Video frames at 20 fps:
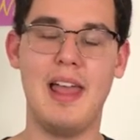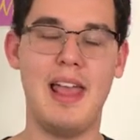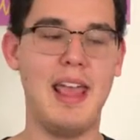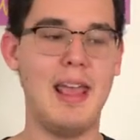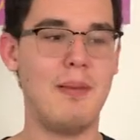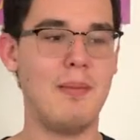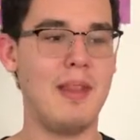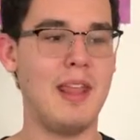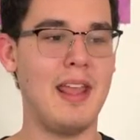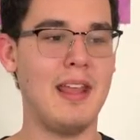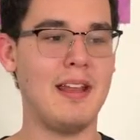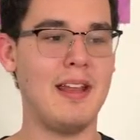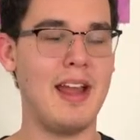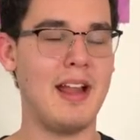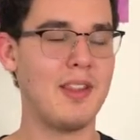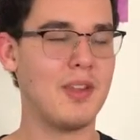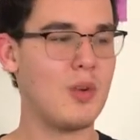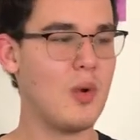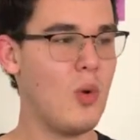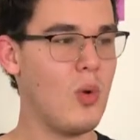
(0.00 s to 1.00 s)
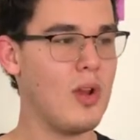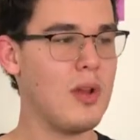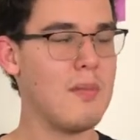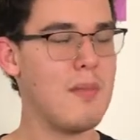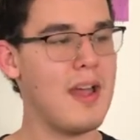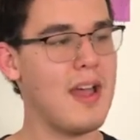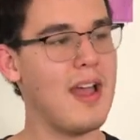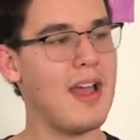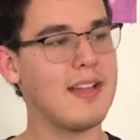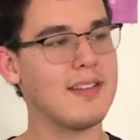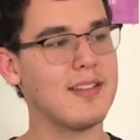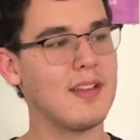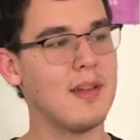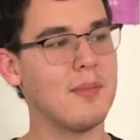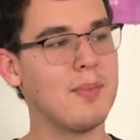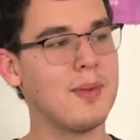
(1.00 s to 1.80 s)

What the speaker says: And out of the corner of my eye, I saw a